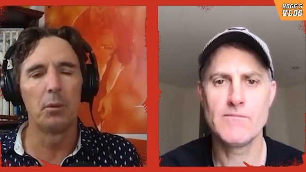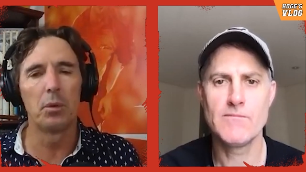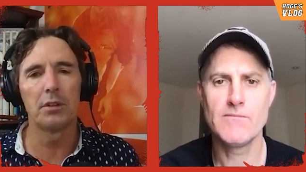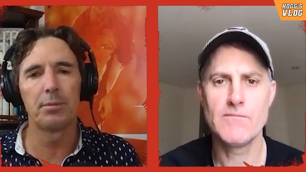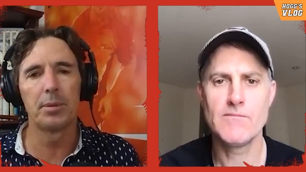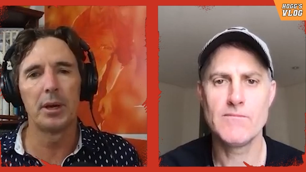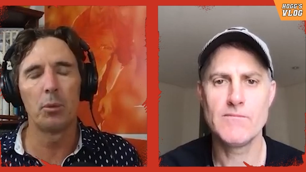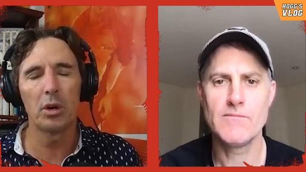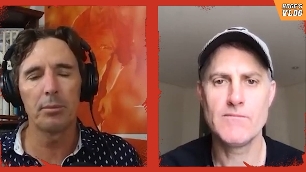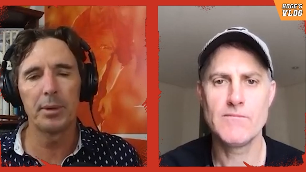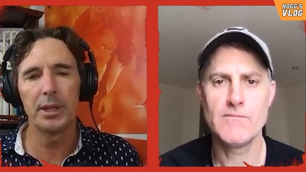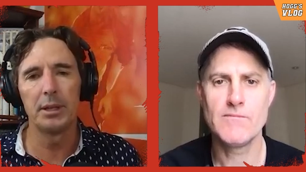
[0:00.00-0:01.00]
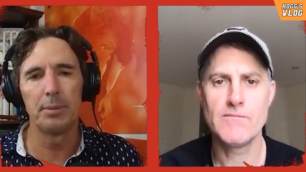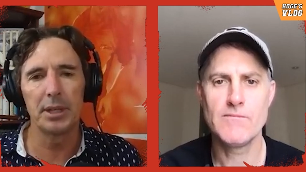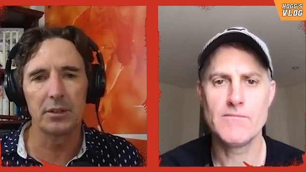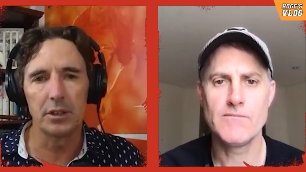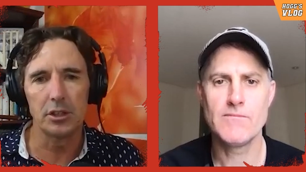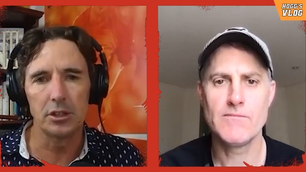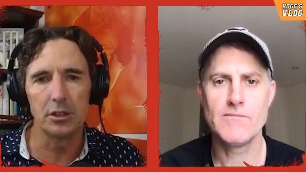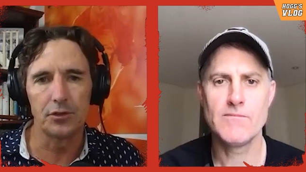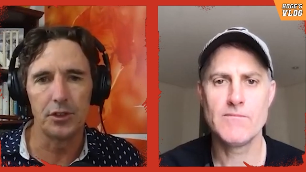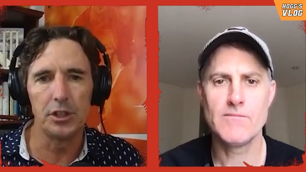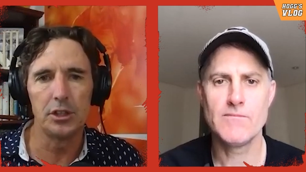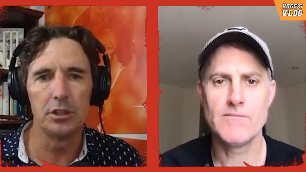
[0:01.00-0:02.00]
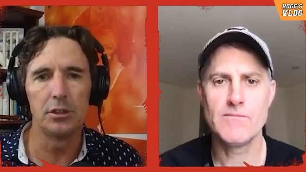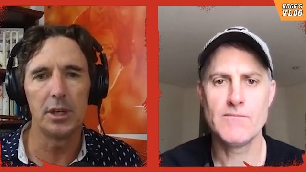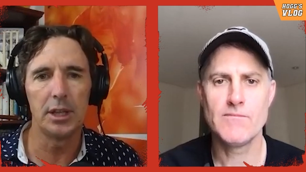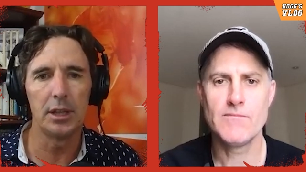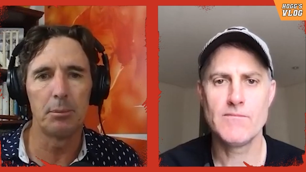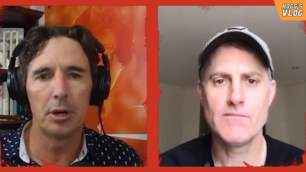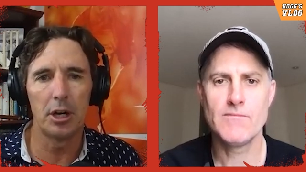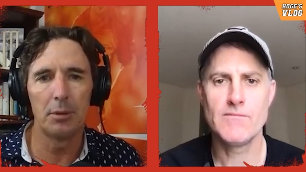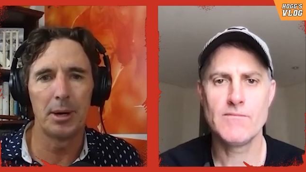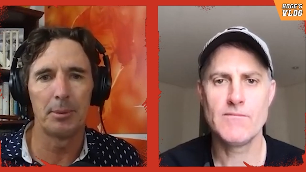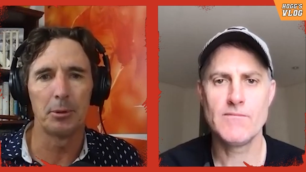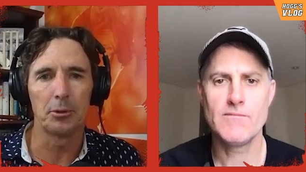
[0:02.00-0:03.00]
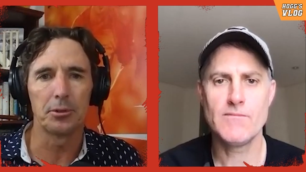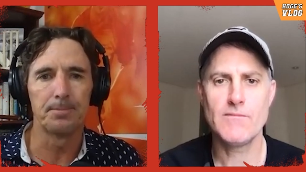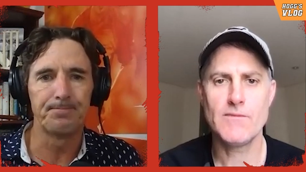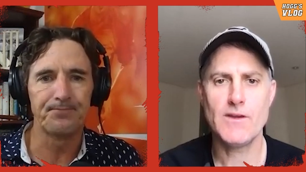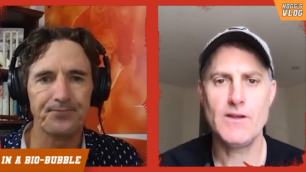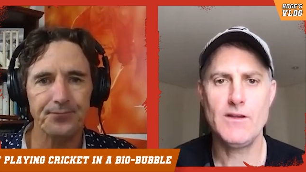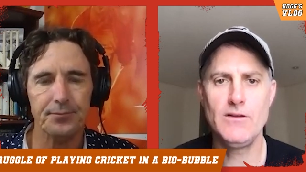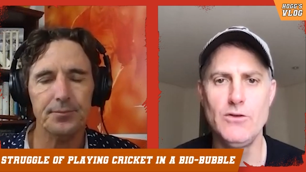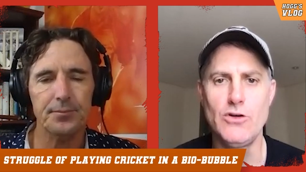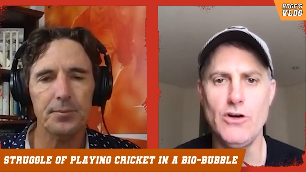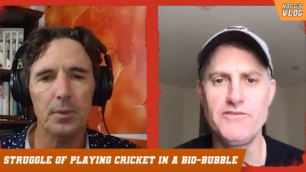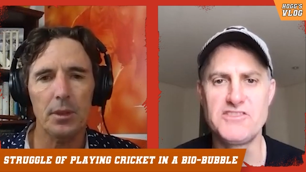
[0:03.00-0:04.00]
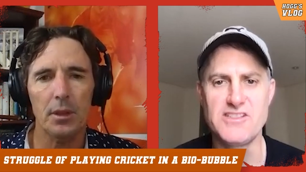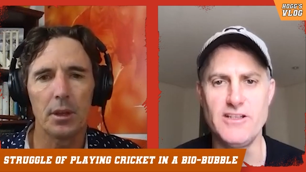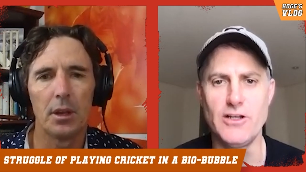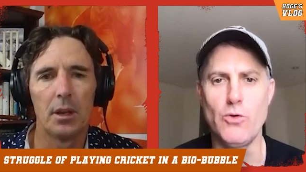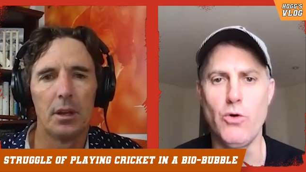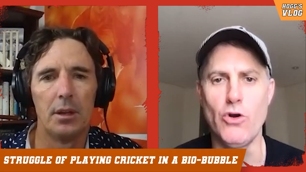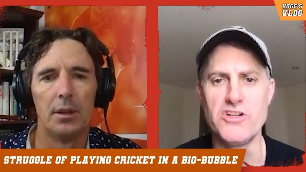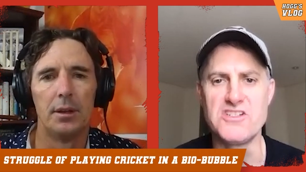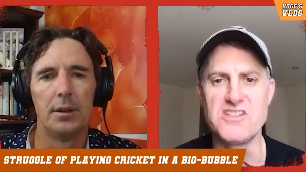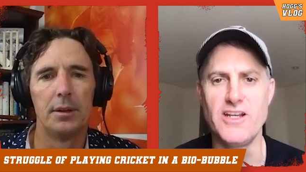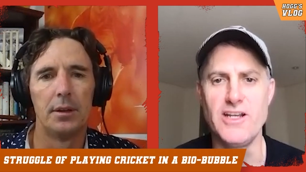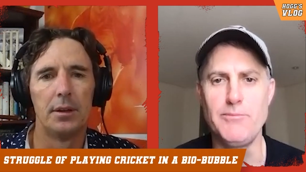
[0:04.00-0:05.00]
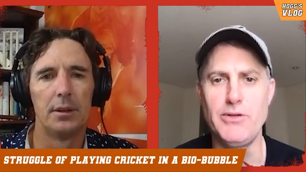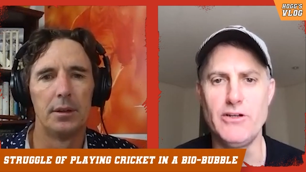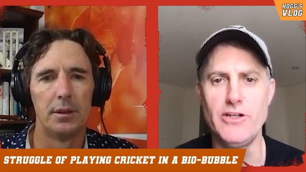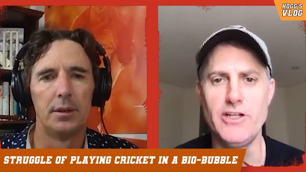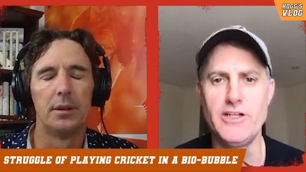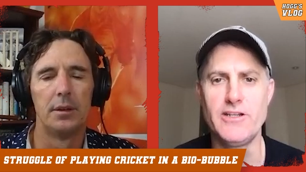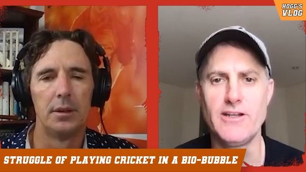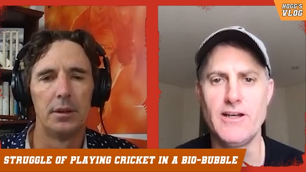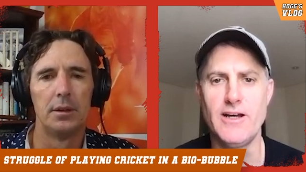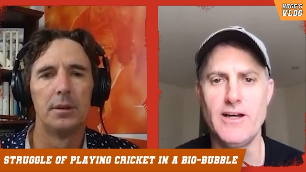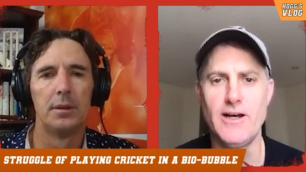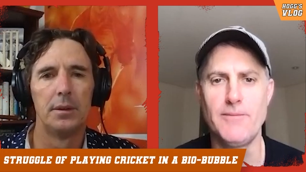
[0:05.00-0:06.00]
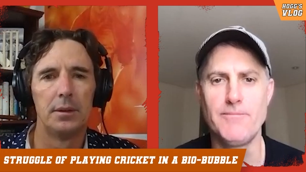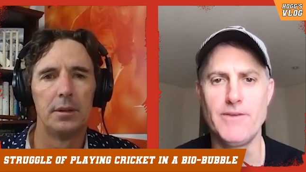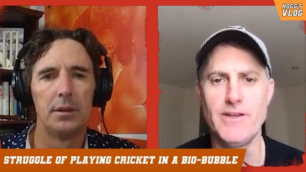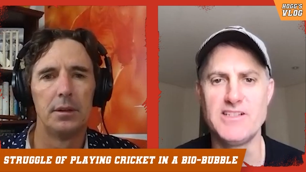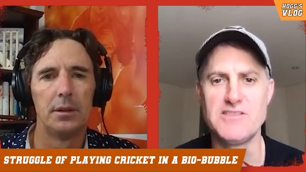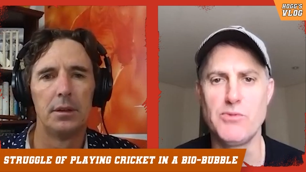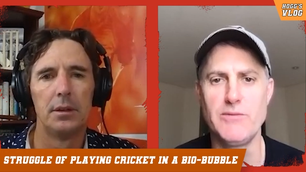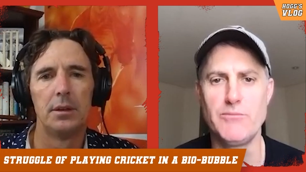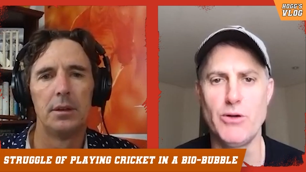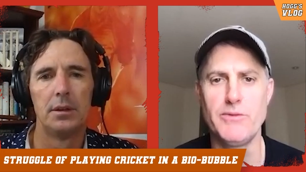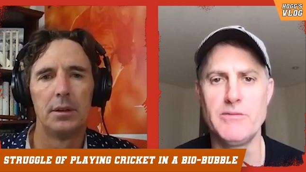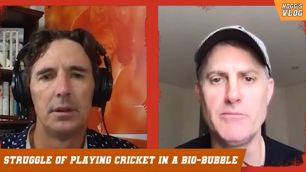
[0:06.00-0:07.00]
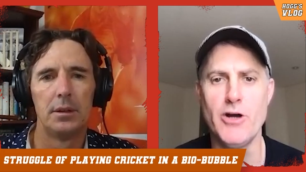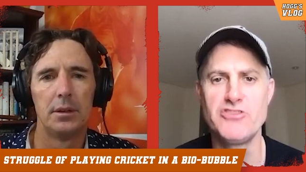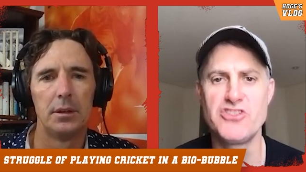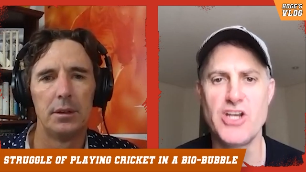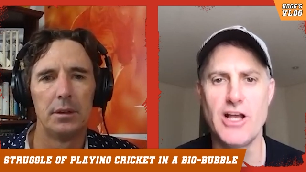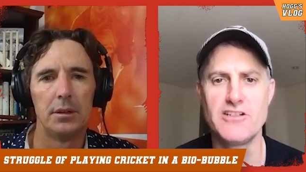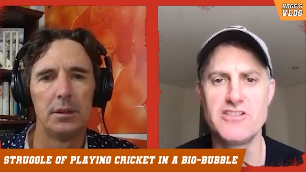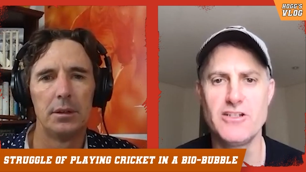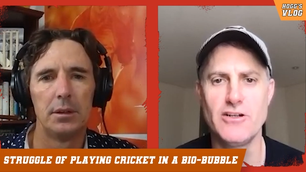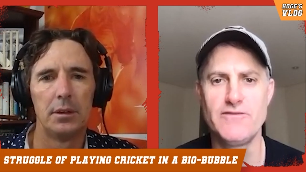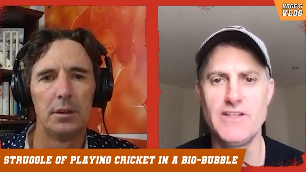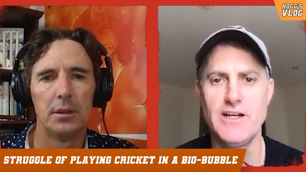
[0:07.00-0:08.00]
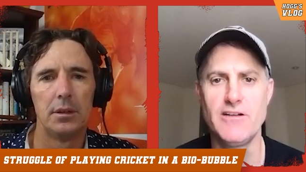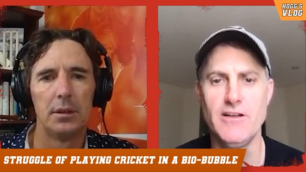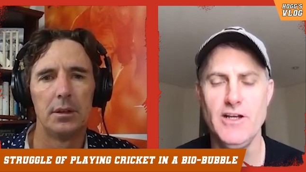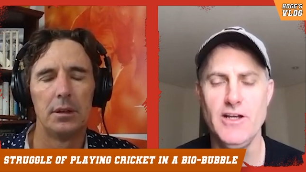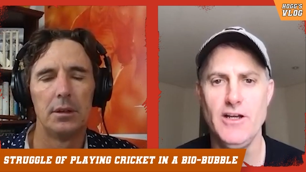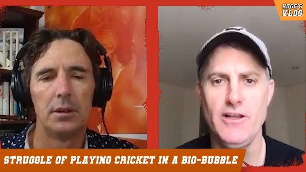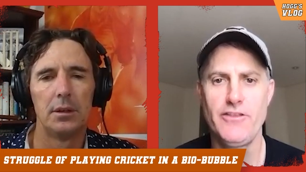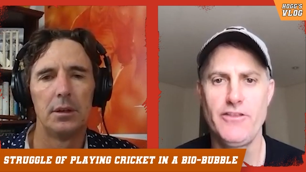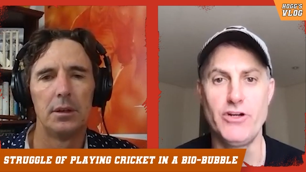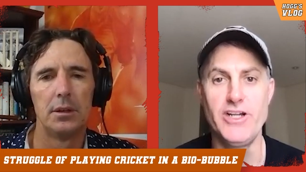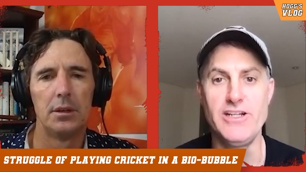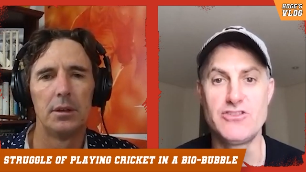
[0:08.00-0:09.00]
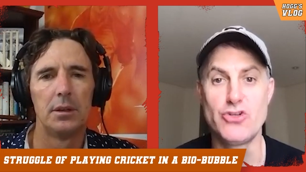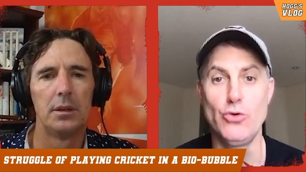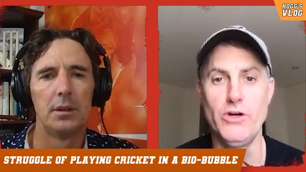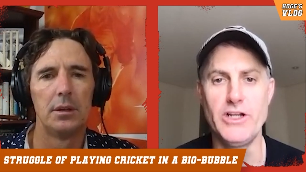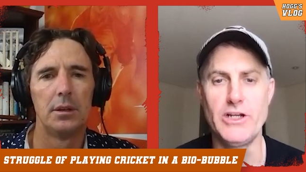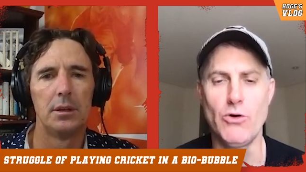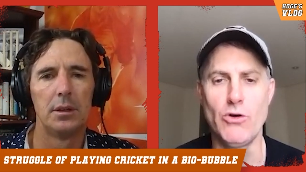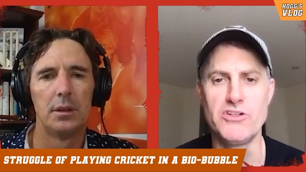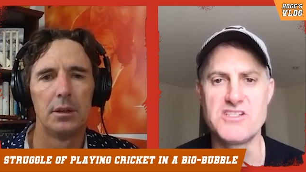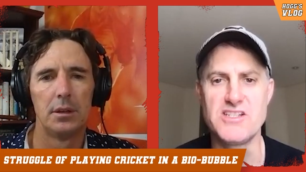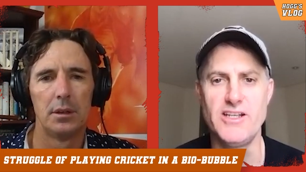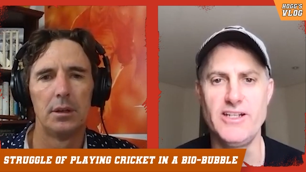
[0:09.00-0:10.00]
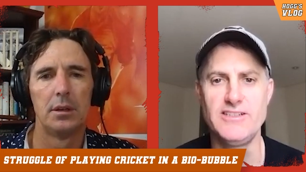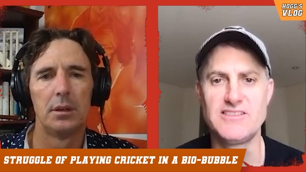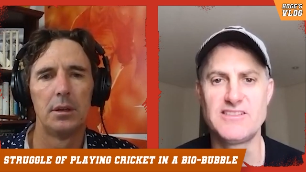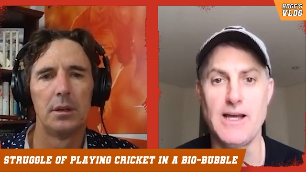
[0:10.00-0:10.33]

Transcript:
Speaker 1: what have what have been the biggest issues for you in the bio bubbles? Look, obviously the quarantine period
Speaker 2: um, has been probably the most challenging. I've done three two-week quarantines